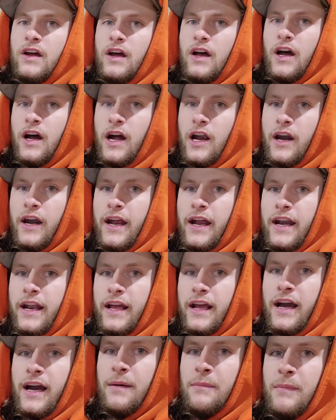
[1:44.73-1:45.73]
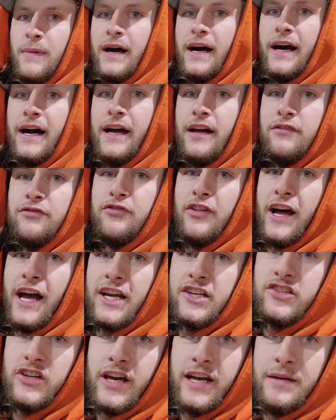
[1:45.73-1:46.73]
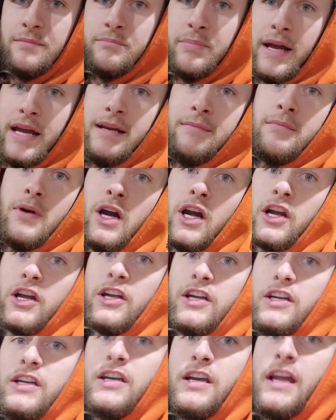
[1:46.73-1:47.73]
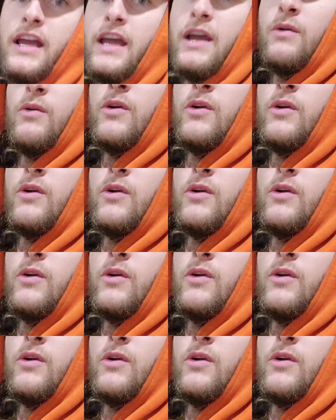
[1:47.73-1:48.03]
All right, I got my flashlight and paint marker, and